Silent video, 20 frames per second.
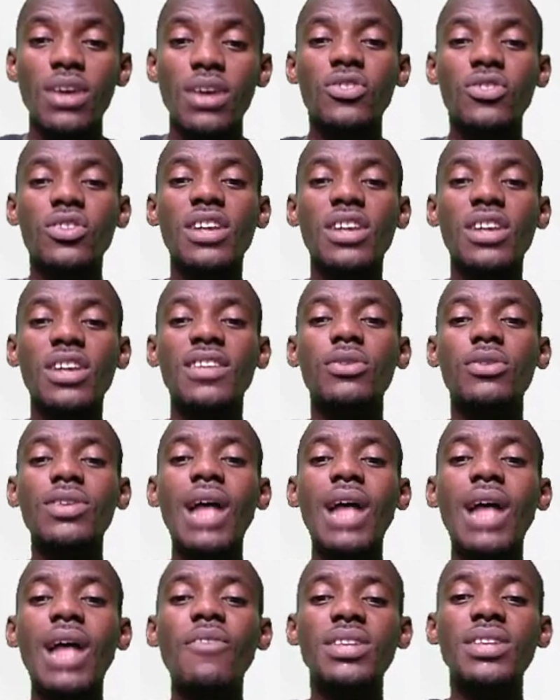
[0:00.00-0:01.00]
Since the
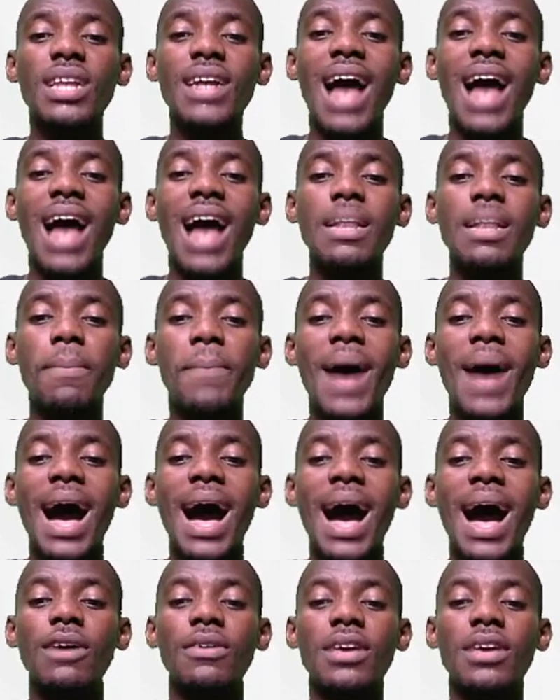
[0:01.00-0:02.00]
total voltage at the
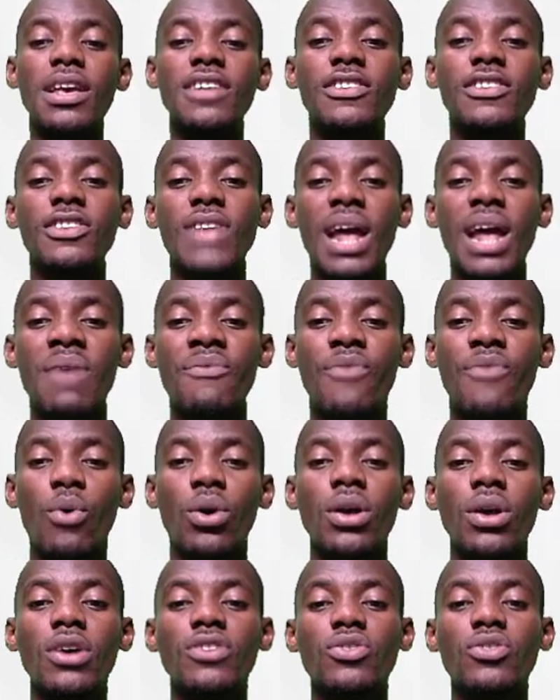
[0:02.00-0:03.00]
parallel is 10
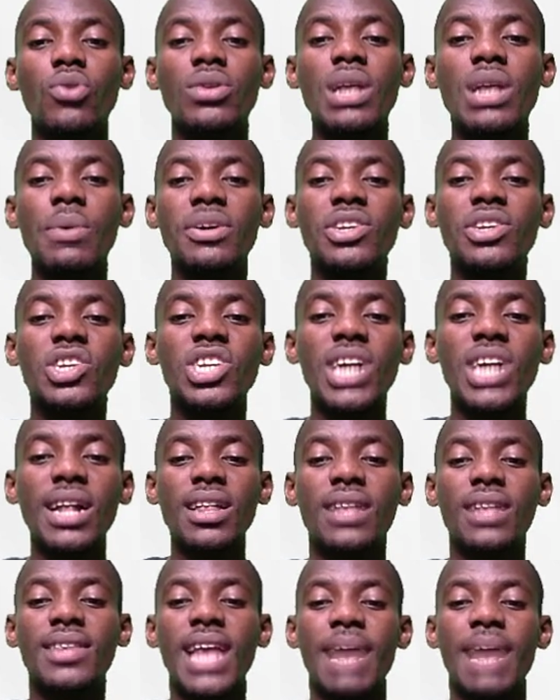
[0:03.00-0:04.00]
volts, so they will share
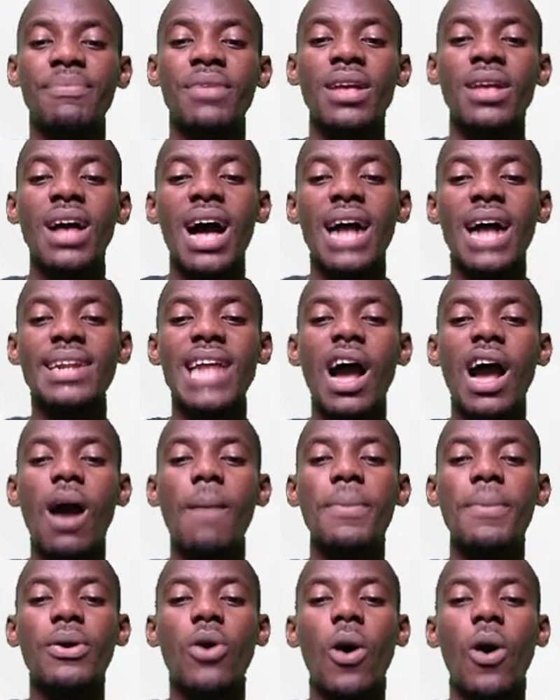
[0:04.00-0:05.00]
the 10, and that will
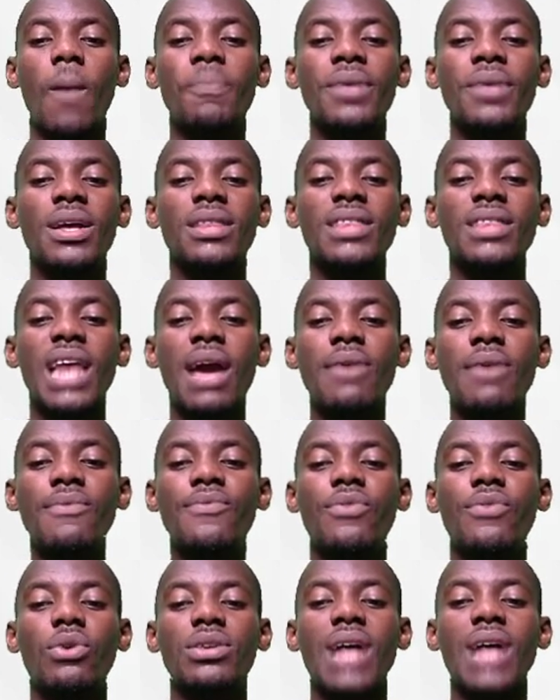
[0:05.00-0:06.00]
become 10
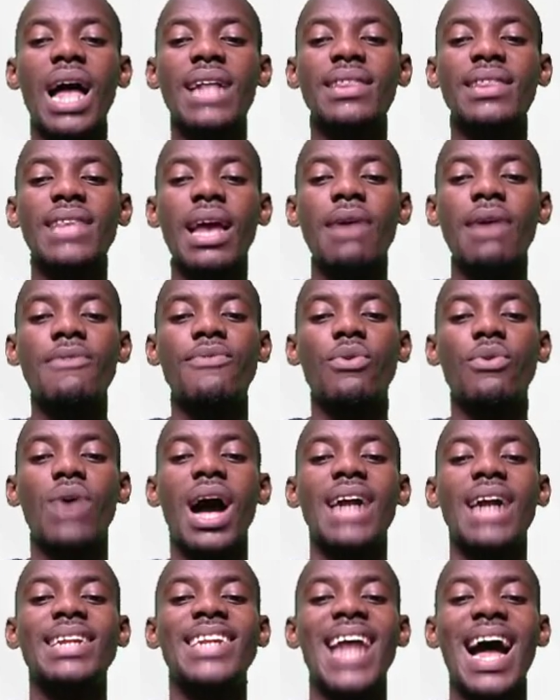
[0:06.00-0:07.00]
volts and 10 volts,
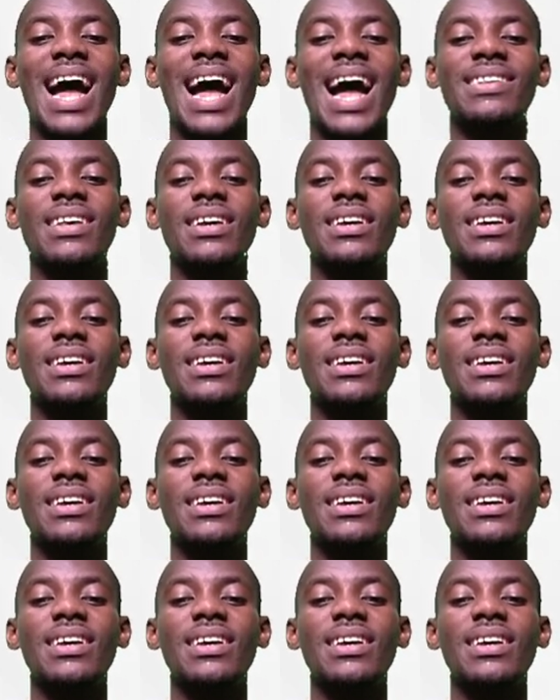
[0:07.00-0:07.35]
and that